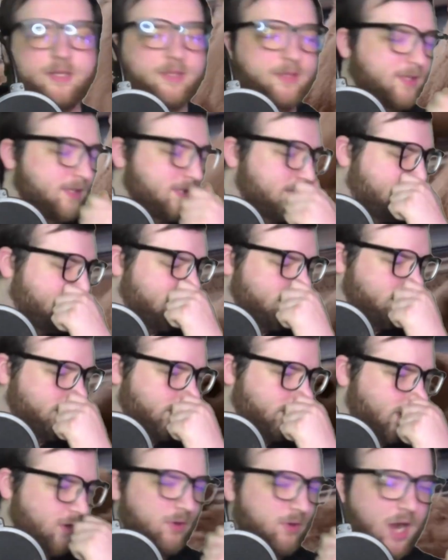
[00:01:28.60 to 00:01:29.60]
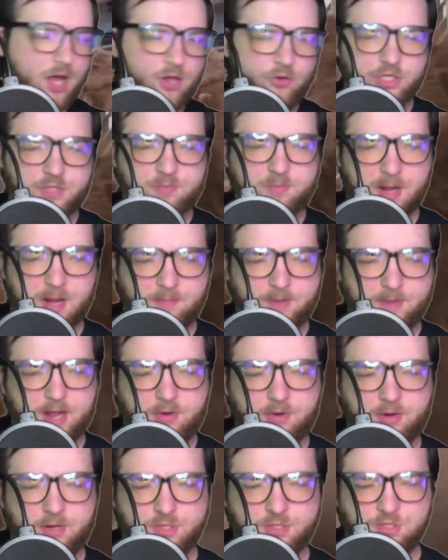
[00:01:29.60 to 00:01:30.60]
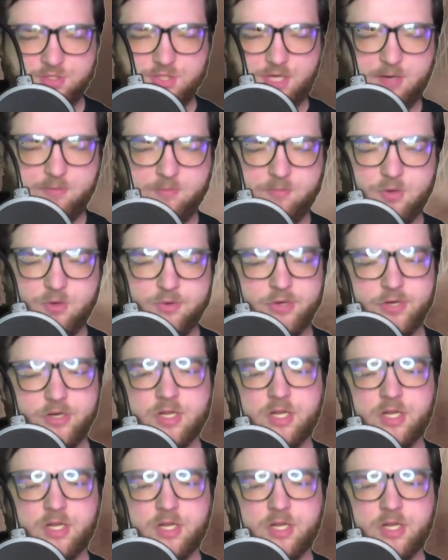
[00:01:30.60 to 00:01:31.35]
the no no colors pop out. It's just kind of muted.